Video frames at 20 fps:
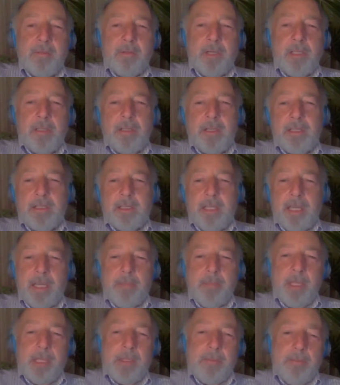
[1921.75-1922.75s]
While
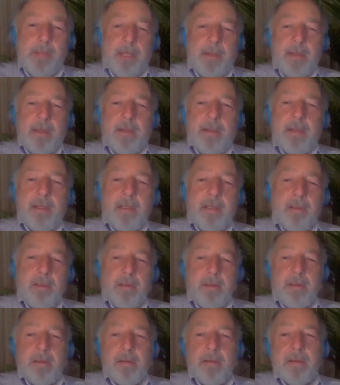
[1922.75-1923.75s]
longtime HPCC
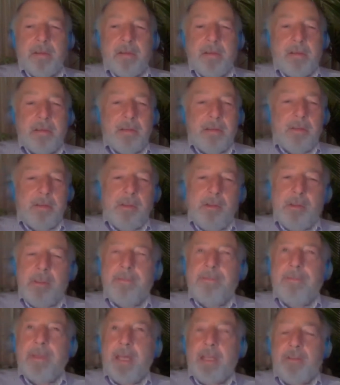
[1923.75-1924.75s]
users
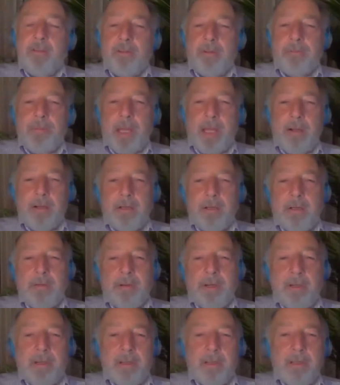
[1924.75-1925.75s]
know the value and power
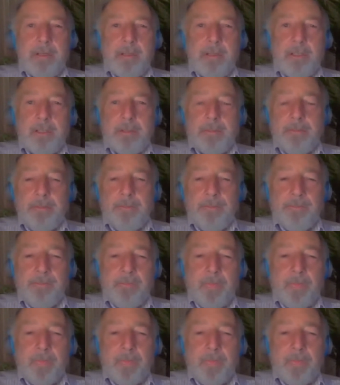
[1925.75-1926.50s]
of our solution,